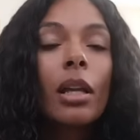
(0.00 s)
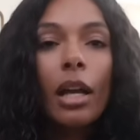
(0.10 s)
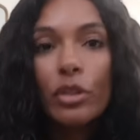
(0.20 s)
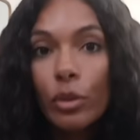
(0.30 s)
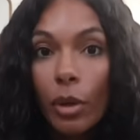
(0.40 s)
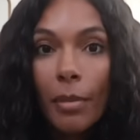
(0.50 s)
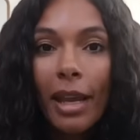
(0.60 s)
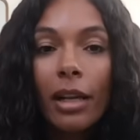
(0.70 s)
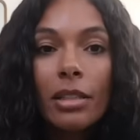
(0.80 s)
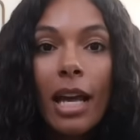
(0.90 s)
I do wear my
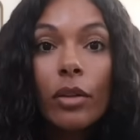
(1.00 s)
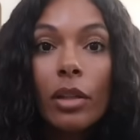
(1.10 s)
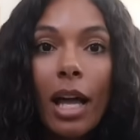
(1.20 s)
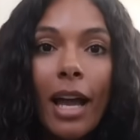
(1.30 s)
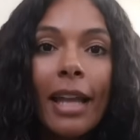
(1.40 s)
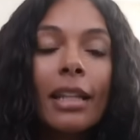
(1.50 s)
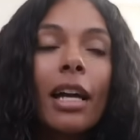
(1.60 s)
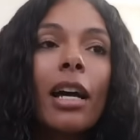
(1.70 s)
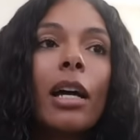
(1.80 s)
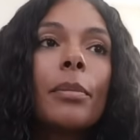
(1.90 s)
hair down a lot.
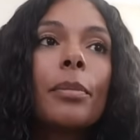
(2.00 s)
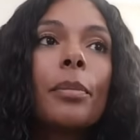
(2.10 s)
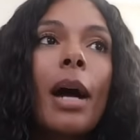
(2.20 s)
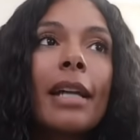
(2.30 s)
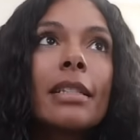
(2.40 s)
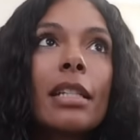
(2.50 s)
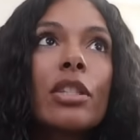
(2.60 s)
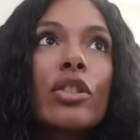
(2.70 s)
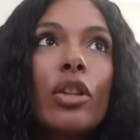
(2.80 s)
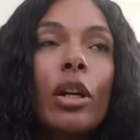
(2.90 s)
I
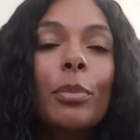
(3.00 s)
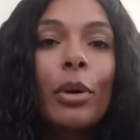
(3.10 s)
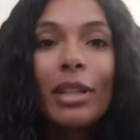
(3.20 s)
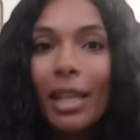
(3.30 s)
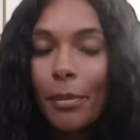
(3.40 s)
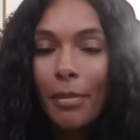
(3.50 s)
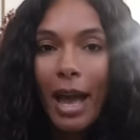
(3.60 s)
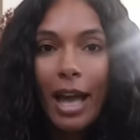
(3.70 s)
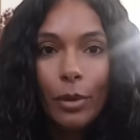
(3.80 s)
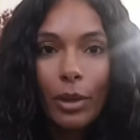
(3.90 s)
did start putting it
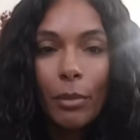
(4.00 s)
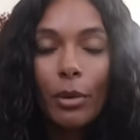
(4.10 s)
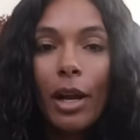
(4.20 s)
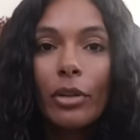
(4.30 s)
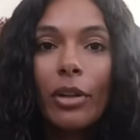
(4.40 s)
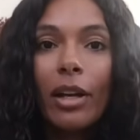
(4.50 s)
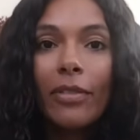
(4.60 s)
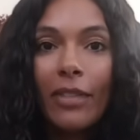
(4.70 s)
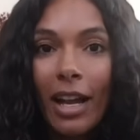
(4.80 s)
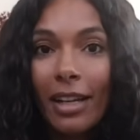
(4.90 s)
back when I'm around a
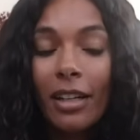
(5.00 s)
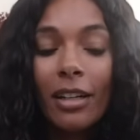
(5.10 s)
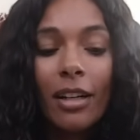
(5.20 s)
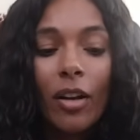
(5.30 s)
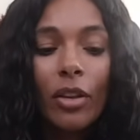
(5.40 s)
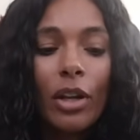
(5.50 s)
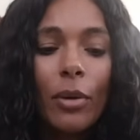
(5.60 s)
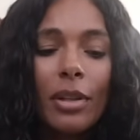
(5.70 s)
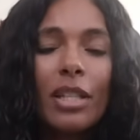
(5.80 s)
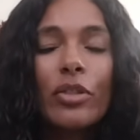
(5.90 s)
fire,
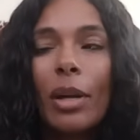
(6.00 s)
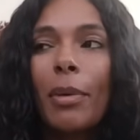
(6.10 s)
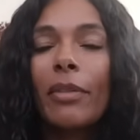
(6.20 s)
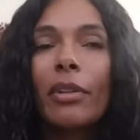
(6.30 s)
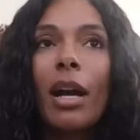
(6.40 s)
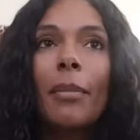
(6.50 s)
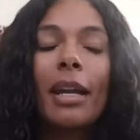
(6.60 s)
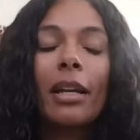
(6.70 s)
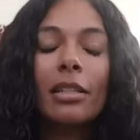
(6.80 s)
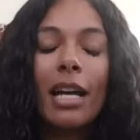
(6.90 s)
although on this trip I forgot my
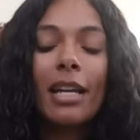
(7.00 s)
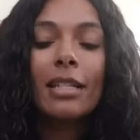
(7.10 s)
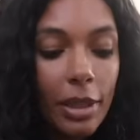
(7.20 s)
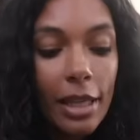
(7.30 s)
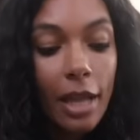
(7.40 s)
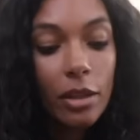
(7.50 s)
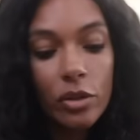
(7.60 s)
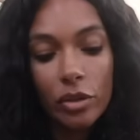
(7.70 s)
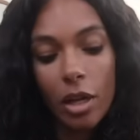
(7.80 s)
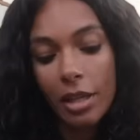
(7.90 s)
hair tied. But yeah,
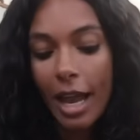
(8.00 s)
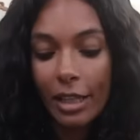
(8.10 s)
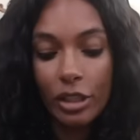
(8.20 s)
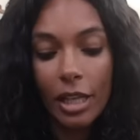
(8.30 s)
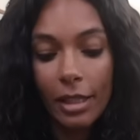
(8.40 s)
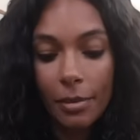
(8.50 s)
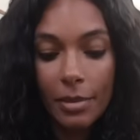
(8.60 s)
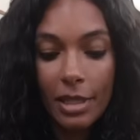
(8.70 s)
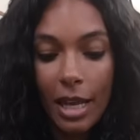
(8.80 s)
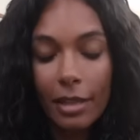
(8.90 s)
those are all the hygiene
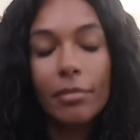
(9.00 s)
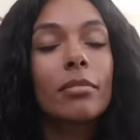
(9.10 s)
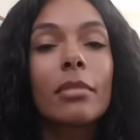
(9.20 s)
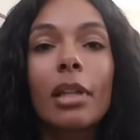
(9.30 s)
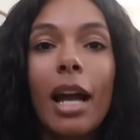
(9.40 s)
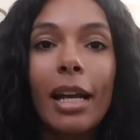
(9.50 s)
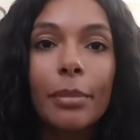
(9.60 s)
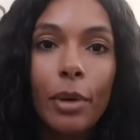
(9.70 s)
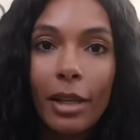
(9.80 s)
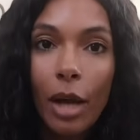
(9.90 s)
items that I
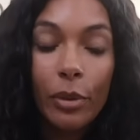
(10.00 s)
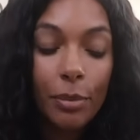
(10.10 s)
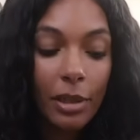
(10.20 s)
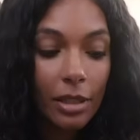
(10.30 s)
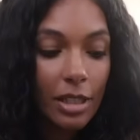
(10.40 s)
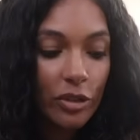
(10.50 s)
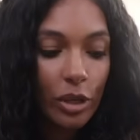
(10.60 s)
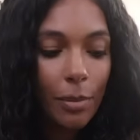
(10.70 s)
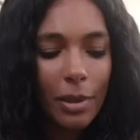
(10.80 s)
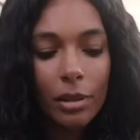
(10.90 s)
brought out with me on this
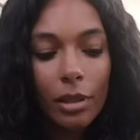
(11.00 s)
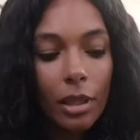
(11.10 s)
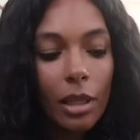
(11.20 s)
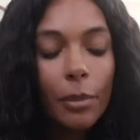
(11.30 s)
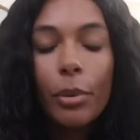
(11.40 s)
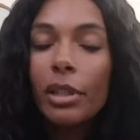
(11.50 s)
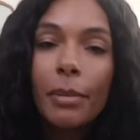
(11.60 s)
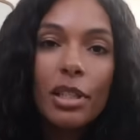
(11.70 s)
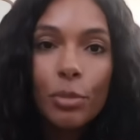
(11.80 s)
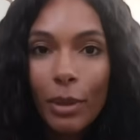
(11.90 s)
trip and pretty
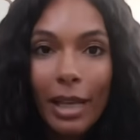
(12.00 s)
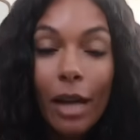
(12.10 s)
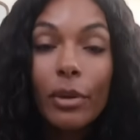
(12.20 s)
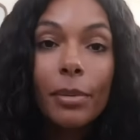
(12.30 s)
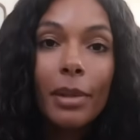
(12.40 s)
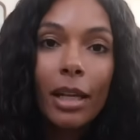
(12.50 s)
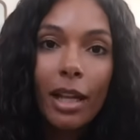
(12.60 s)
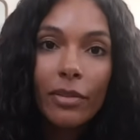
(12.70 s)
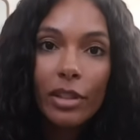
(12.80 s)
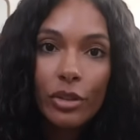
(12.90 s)
much bring out with me on
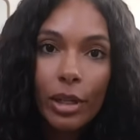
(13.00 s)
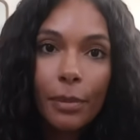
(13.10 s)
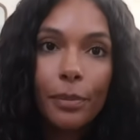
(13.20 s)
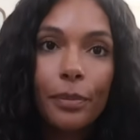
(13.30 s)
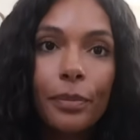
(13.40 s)
every trip.